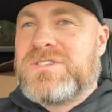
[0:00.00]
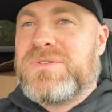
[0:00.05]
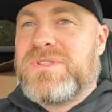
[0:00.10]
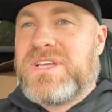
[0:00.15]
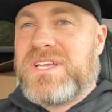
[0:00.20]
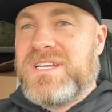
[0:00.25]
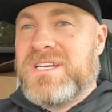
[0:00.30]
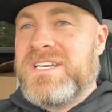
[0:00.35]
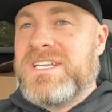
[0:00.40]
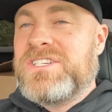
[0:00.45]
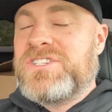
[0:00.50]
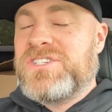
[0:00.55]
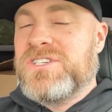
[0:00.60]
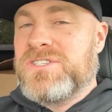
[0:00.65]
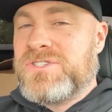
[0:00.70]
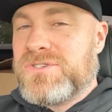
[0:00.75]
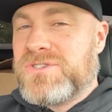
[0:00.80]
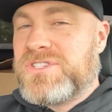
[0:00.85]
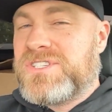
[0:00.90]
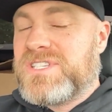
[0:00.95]
So the
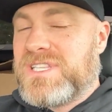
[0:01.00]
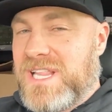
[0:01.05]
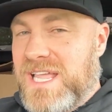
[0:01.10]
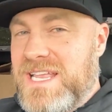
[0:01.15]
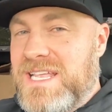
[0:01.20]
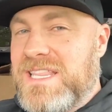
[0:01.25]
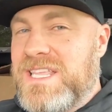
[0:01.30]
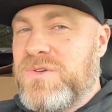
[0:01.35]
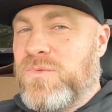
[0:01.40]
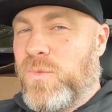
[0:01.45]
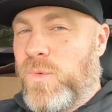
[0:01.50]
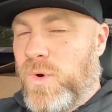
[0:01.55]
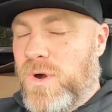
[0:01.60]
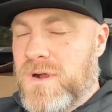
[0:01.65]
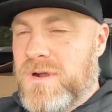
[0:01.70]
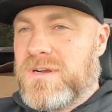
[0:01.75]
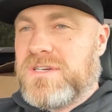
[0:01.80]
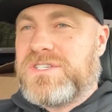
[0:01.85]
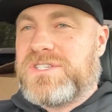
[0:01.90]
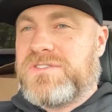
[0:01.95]
conditions are slightly
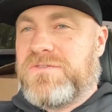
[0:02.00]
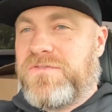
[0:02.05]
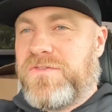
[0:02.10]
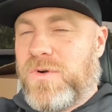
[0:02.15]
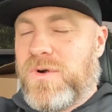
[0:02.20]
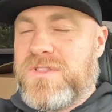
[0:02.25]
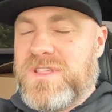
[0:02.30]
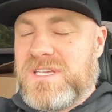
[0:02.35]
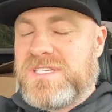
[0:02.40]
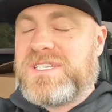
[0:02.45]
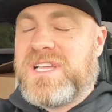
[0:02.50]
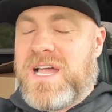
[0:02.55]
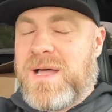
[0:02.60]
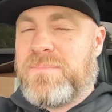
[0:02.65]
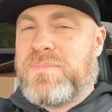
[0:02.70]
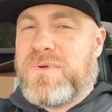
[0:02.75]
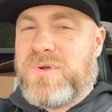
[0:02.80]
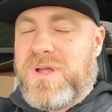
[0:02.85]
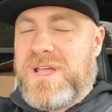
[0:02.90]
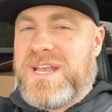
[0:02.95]
worse for this
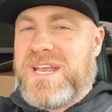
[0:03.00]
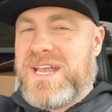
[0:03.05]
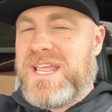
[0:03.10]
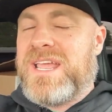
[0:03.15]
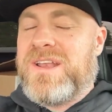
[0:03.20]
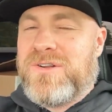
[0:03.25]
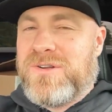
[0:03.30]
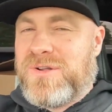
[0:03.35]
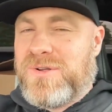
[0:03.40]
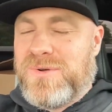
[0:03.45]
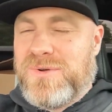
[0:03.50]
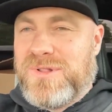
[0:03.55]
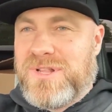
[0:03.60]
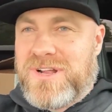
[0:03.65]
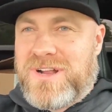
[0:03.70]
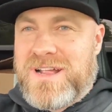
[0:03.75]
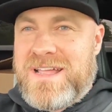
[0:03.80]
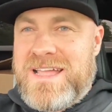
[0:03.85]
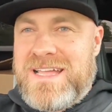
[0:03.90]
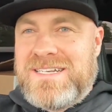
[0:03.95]
upgraded
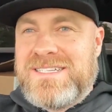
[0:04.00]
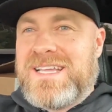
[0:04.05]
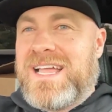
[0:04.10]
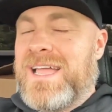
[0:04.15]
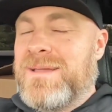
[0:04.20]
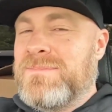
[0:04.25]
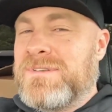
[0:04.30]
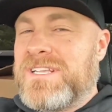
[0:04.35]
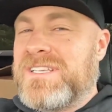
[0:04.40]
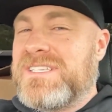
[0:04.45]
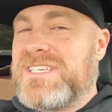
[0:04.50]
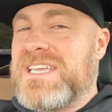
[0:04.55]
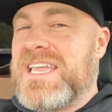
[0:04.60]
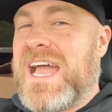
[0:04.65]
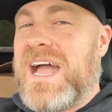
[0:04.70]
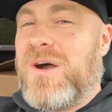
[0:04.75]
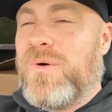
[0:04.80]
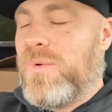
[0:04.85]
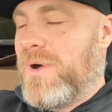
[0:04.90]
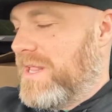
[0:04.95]
intercooler. Time to see
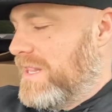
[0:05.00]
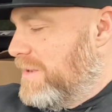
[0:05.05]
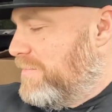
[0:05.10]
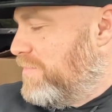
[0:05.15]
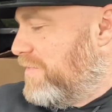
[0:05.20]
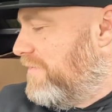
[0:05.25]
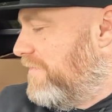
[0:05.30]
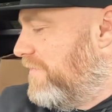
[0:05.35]
how well it